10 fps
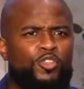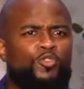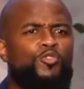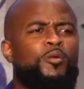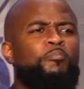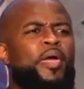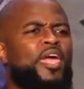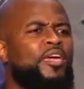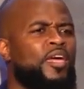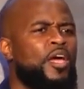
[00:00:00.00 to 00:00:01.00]
so you can
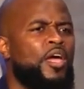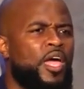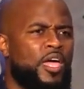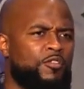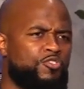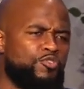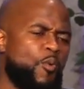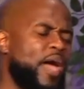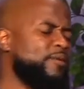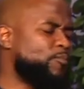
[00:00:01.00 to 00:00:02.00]
pay and
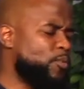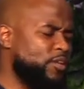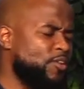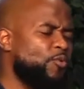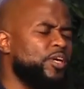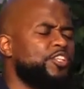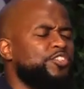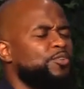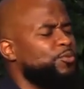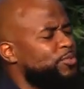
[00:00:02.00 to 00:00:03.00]
swipe with no
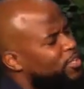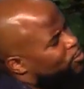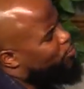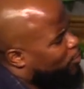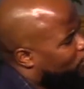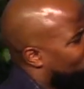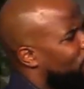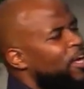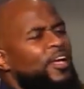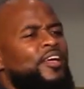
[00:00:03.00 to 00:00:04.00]
issues, and you feel
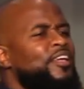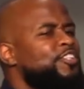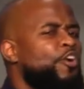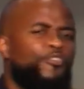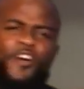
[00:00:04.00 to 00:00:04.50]
your